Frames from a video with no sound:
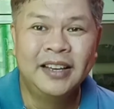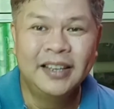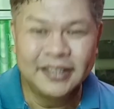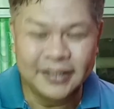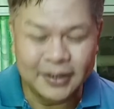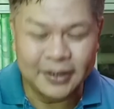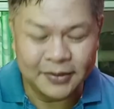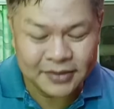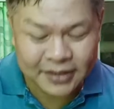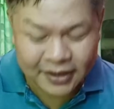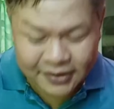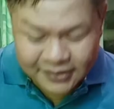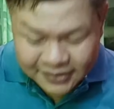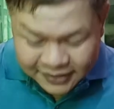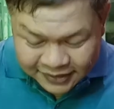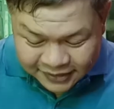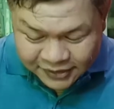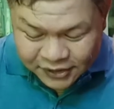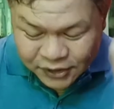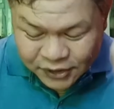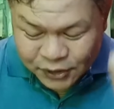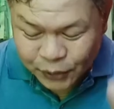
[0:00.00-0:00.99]
Sometimes
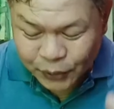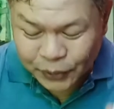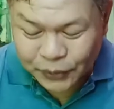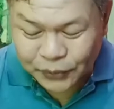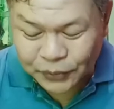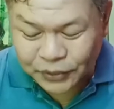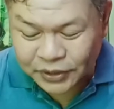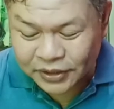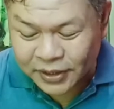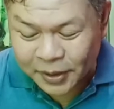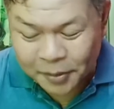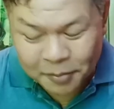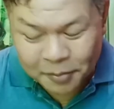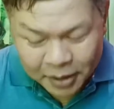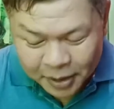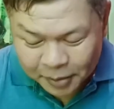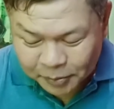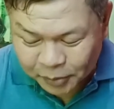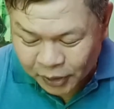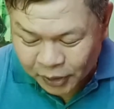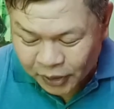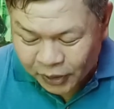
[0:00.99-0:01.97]
Kinder Joy would come
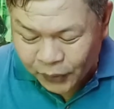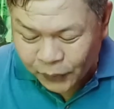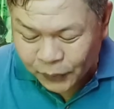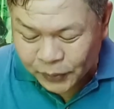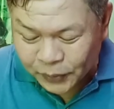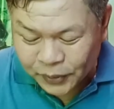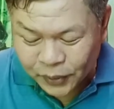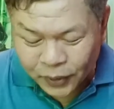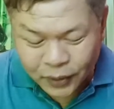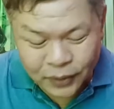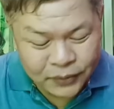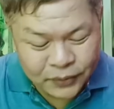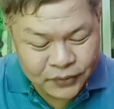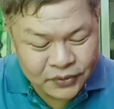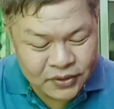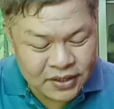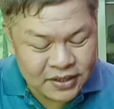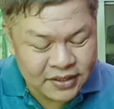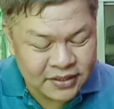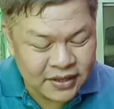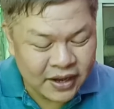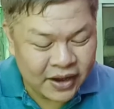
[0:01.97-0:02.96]
up with all of
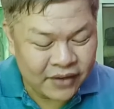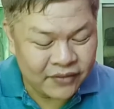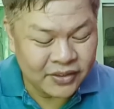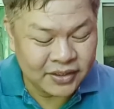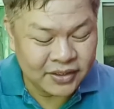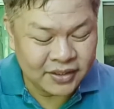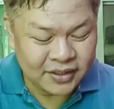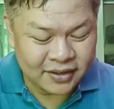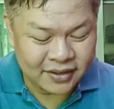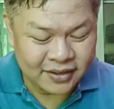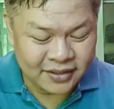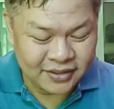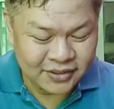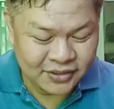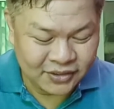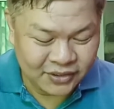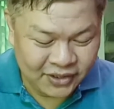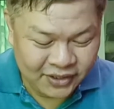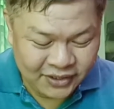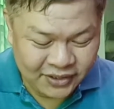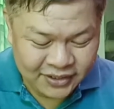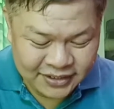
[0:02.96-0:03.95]
these avant-garde
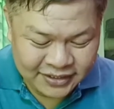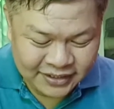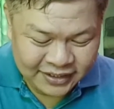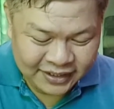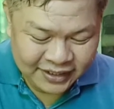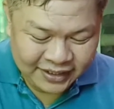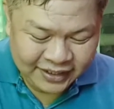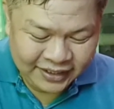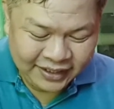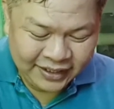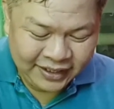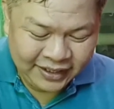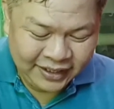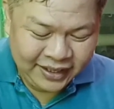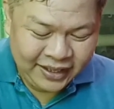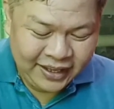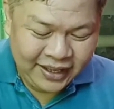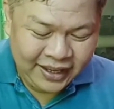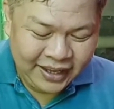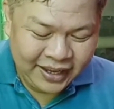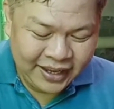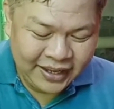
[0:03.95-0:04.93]
toys
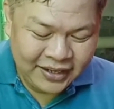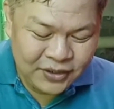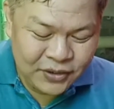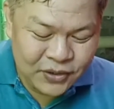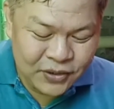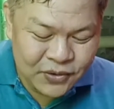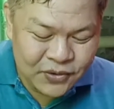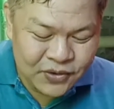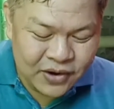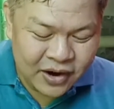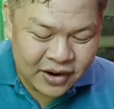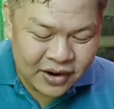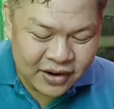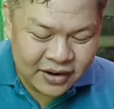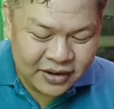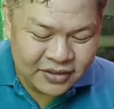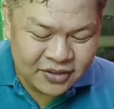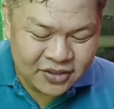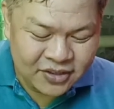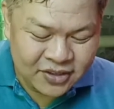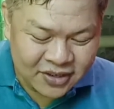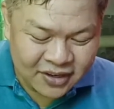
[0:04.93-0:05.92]
and you
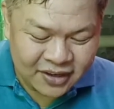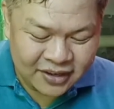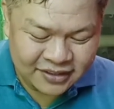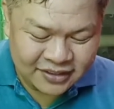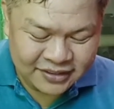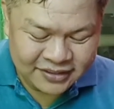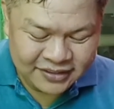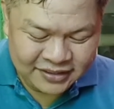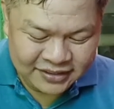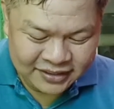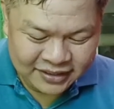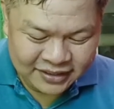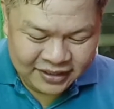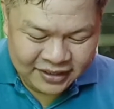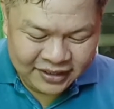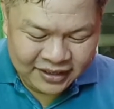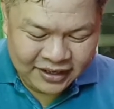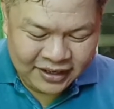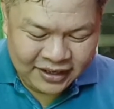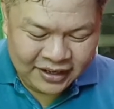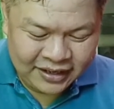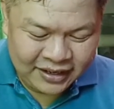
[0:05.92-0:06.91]
are just
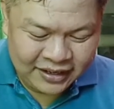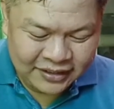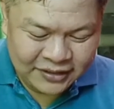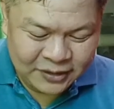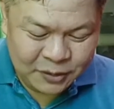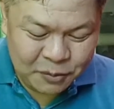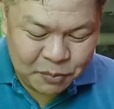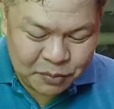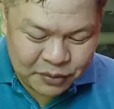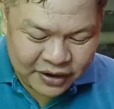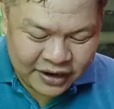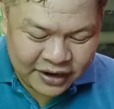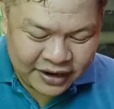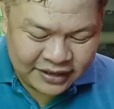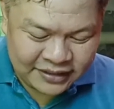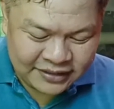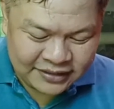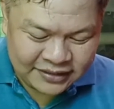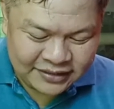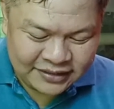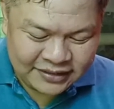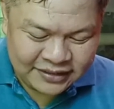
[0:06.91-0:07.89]

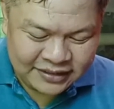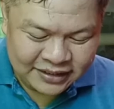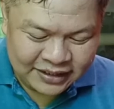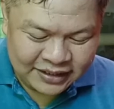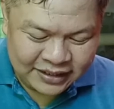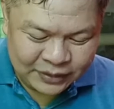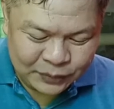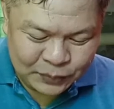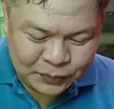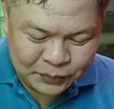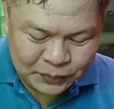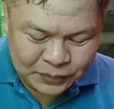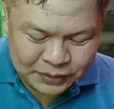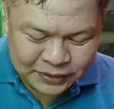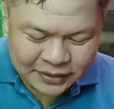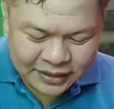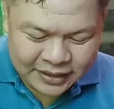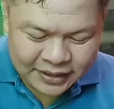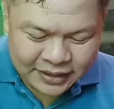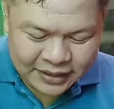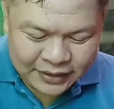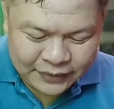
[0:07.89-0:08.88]
surprised at
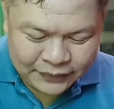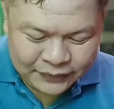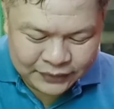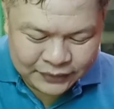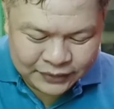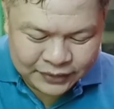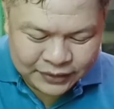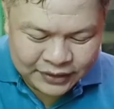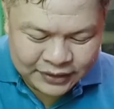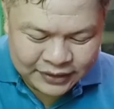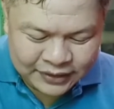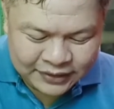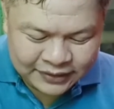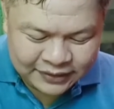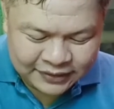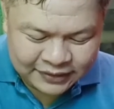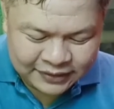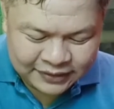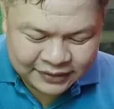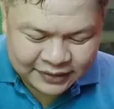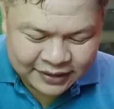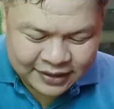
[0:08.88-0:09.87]
whatever is
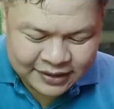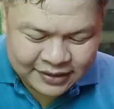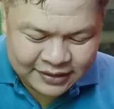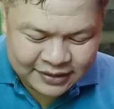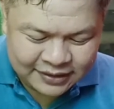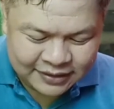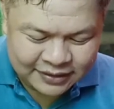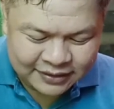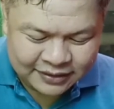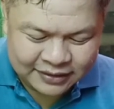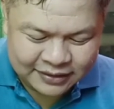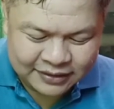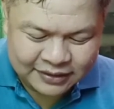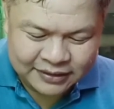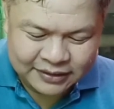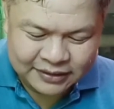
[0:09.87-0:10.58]
inside here.